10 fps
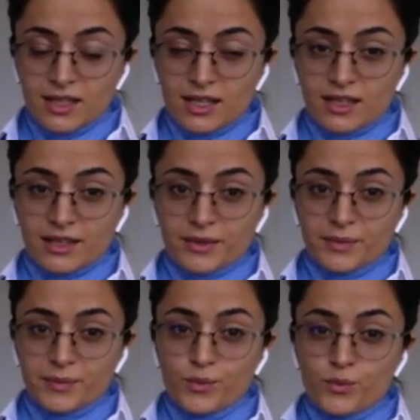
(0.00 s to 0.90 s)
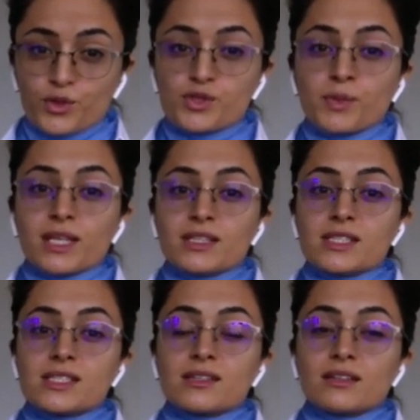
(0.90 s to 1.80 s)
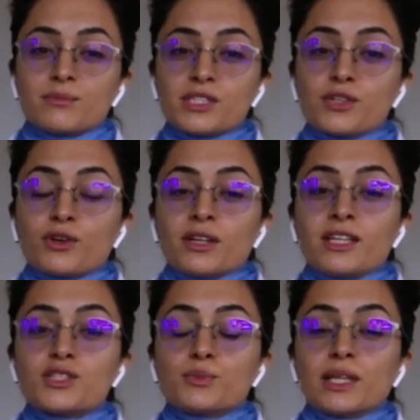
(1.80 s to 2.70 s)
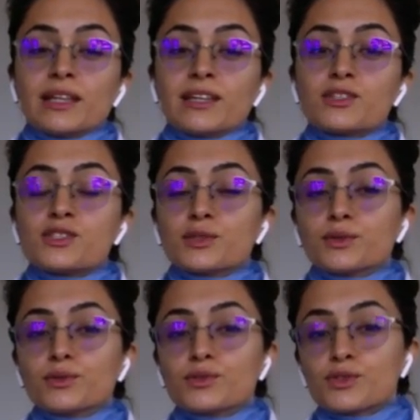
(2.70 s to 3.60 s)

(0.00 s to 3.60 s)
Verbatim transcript: um, which means Bitcoin needs to be linked to